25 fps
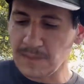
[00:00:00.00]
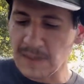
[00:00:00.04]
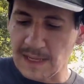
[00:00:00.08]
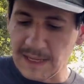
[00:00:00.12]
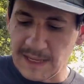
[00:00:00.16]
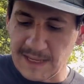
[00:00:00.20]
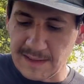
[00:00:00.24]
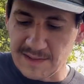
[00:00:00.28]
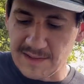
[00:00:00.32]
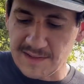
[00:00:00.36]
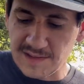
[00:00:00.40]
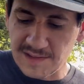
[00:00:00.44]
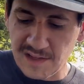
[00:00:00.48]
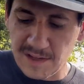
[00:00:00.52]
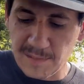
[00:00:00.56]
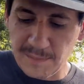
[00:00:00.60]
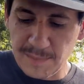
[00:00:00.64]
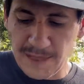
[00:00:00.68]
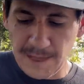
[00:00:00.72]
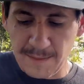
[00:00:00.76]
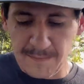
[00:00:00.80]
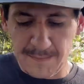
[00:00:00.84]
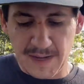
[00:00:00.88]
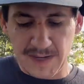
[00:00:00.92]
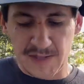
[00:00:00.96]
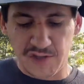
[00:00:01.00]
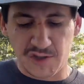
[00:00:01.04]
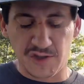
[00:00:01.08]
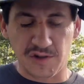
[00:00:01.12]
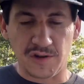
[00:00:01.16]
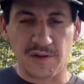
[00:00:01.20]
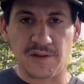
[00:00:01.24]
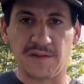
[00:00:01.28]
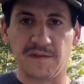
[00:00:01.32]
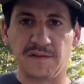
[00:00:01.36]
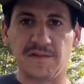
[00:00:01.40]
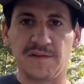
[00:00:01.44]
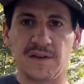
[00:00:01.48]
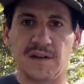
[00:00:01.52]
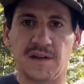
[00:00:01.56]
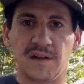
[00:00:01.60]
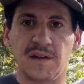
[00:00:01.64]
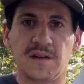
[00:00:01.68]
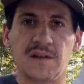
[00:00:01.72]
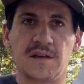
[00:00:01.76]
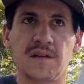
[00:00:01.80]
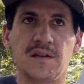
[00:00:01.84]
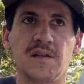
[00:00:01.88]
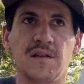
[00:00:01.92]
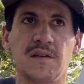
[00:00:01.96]
and this could be a mixture of
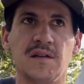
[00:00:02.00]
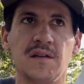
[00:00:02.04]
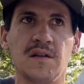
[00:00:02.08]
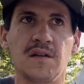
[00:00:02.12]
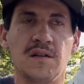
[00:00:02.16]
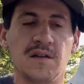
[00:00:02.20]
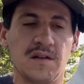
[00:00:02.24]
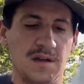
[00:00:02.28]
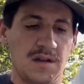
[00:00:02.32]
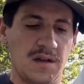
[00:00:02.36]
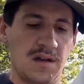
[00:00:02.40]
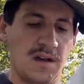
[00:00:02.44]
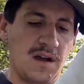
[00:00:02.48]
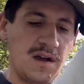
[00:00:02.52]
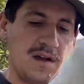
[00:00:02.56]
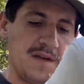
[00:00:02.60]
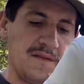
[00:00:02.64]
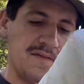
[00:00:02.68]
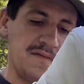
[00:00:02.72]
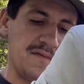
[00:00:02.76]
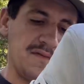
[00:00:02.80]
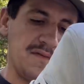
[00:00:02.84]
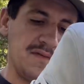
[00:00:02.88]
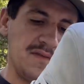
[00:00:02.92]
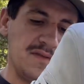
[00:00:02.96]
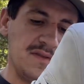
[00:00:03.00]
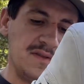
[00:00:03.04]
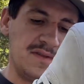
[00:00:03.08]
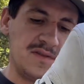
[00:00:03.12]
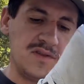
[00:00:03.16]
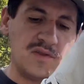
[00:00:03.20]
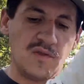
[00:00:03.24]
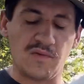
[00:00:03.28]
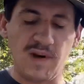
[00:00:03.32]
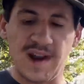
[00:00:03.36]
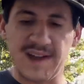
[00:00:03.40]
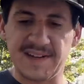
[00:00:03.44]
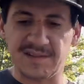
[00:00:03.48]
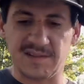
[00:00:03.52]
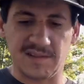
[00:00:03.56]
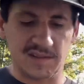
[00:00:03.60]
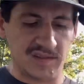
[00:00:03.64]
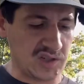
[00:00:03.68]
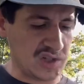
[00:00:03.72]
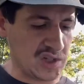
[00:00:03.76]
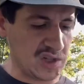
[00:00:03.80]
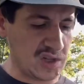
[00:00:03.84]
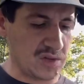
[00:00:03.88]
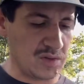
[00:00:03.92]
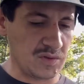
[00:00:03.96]
the rest of the
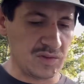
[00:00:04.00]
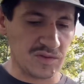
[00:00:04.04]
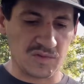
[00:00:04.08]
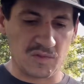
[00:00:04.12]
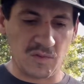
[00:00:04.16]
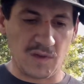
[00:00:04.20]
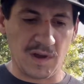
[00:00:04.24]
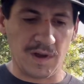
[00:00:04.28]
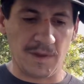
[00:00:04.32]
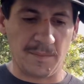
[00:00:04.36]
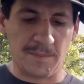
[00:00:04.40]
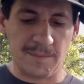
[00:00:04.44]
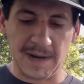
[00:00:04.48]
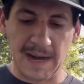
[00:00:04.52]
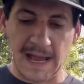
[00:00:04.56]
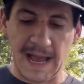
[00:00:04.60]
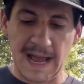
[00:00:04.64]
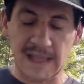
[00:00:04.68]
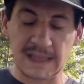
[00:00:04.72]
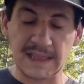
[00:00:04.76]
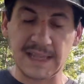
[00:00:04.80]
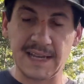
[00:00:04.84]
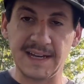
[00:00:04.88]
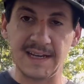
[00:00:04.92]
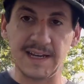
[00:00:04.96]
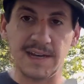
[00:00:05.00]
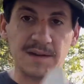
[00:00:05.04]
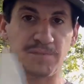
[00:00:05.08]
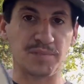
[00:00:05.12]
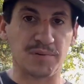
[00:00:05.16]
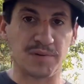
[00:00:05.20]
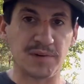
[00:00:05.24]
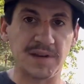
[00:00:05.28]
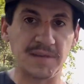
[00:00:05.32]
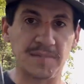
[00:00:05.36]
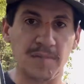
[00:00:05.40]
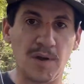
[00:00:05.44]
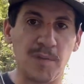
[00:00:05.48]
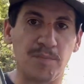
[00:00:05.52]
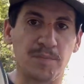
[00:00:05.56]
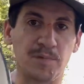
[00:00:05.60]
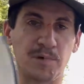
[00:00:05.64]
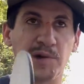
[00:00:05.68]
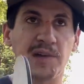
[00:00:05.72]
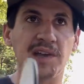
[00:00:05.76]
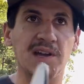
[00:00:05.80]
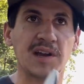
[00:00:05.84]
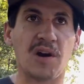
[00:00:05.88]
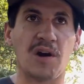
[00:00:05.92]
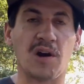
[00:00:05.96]
shoe as well. But I landed primo
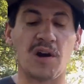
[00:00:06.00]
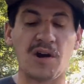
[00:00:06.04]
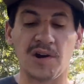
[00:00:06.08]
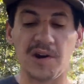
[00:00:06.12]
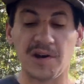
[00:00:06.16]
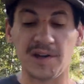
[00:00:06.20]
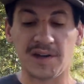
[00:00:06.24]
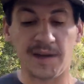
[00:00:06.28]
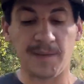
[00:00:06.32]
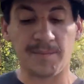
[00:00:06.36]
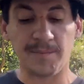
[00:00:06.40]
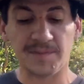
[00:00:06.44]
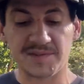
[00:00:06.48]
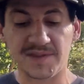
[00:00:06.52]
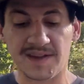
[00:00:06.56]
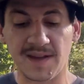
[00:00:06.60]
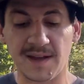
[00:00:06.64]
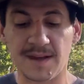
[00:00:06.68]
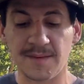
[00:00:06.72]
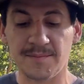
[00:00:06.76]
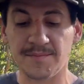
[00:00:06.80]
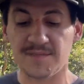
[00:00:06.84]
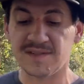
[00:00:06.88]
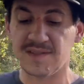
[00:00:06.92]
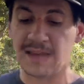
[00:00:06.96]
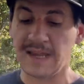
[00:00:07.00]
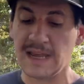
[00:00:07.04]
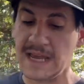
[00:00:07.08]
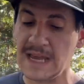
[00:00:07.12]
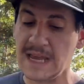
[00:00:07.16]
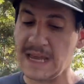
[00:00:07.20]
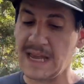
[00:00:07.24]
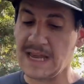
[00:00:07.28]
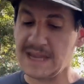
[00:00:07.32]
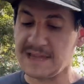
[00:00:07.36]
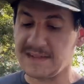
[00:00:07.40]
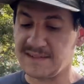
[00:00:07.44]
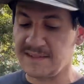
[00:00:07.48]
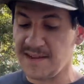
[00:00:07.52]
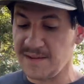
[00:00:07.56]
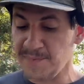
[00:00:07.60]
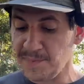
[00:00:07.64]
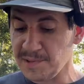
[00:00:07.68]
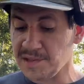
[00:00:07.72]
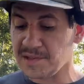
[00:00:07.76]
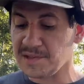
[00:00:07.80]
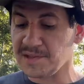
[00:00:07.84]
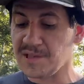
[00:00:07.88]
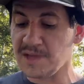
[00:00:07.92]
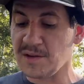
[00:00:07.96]
pretty hard a couple times, and
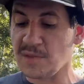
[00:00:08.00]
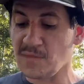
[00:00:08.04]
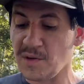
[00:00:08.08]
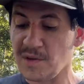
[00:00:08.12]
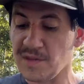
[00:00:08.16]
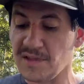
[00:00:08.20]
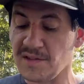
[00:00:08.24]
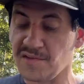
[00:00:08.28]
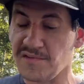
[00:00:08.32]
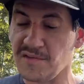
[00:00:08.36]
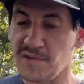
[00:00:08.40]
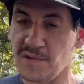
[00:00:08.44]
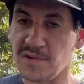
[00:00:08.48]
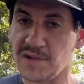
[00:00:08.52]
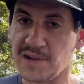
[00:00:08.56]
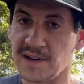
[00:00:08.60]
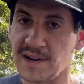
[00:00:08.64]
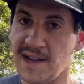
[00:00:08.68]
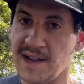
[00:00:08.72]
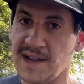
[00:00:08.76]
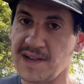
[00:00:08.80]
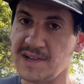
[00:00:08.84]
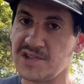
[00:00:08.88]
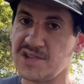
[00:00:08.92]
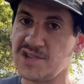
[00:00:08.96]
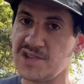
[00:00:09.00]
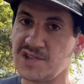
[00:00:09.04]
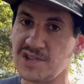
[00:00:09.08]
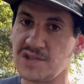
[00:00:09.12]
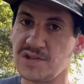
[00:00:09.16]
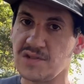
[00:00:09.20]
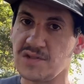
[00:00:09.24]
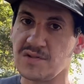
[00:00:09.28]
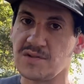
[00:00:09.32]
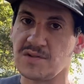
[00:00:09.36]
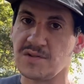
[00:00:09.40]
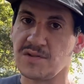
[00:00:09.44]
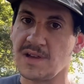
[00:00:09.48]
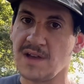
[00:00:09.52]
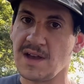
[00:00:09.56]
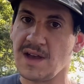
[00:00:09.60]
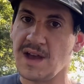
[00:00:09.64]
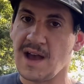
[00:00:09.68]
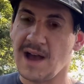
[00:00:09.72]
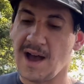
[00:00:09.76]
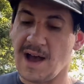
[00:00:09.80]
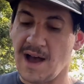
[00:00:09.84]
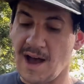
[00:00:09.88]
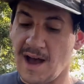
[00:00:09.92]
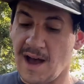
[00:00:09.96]
typically with a vulcanized shoe,
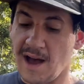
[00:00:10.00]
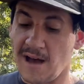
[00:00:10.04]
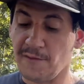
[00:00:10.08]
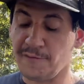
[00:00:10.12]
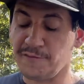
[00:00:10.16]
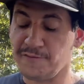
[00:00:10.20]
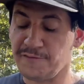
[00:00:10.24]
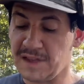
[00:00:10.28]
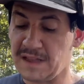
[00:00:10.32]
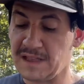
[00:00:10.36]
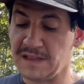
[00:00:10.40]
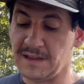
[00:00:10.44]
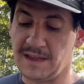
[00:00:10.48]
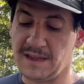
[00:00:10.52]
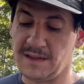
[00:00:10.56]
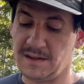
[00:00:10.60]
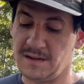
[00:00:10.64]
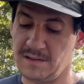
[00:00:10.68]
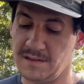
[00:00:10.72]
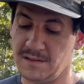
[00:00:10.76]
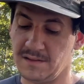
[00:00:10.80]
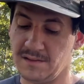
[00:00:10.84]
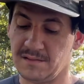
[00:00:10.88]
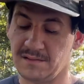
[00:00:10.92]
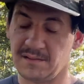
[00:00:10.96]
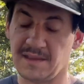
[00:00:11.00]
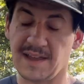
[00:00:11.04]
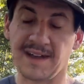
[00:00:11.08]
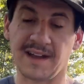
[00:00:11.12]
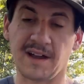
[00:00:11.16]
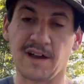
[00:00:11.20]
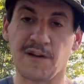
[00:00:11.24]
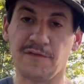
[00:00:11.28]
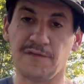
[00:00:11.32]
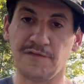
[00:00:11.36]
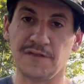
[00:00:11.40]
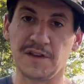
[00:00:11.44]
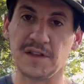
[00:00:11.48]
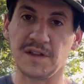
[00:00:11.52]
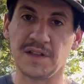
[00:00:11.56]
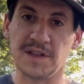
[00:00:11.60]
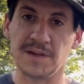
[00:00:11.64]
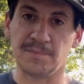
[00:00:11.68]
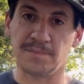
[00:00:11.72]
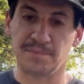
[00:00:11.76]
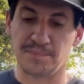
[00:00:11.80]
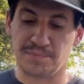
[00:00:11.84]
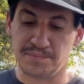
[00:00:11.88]
I'll feel it. Like I'll feel it